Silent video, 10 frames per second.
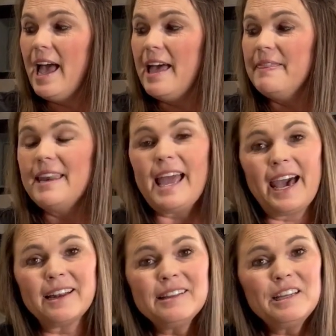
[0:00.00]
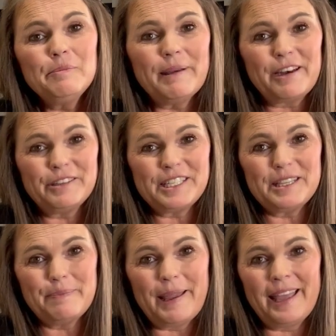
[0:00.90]
and then add a little butter to
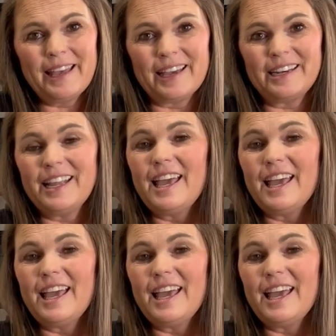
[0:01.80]
the pan,